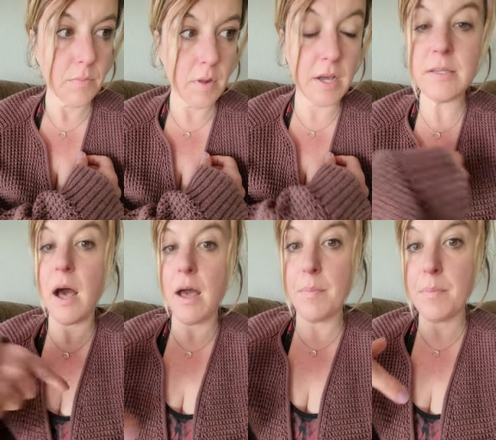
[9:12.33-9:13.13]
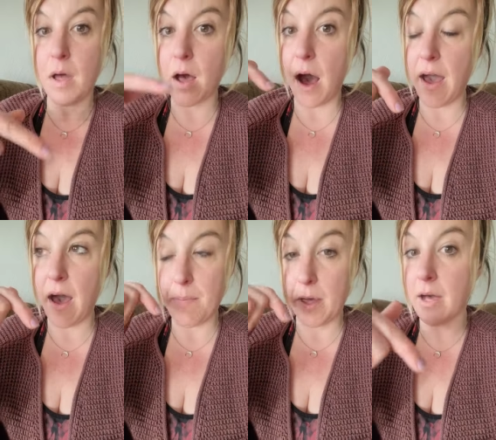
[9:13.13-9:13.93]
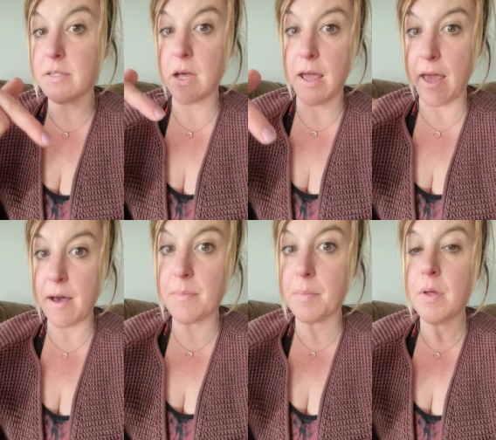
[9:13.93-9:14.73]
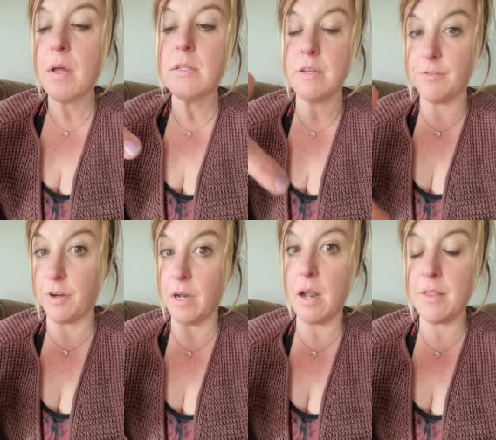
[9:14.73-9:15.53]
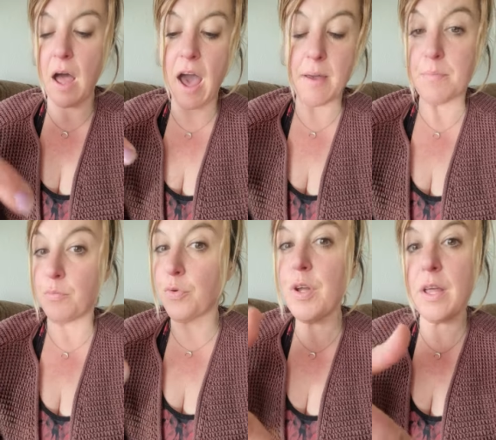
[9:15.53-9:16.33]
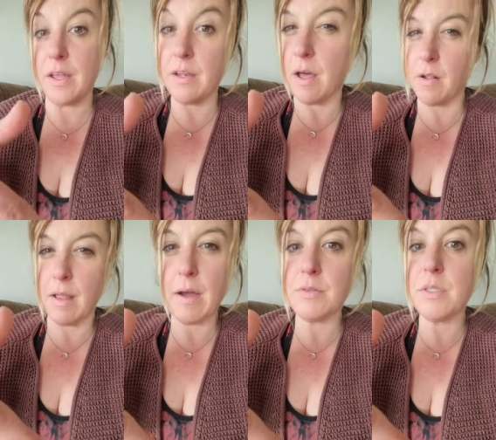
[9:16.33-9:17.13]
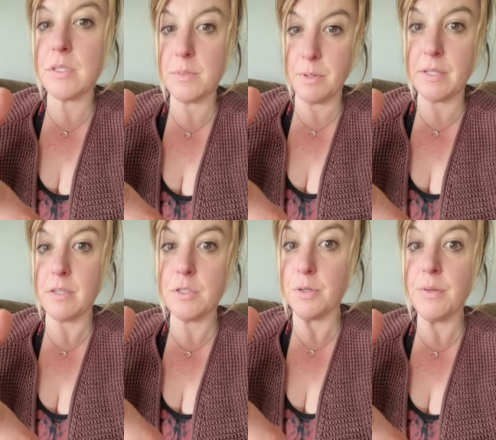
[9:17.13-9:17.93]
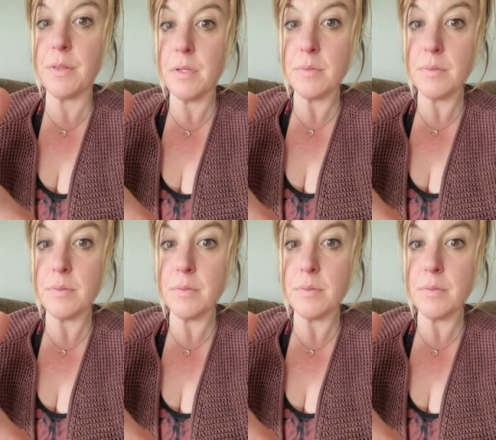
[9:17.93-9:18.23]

because I am different, I am really not allowed to speak the truth.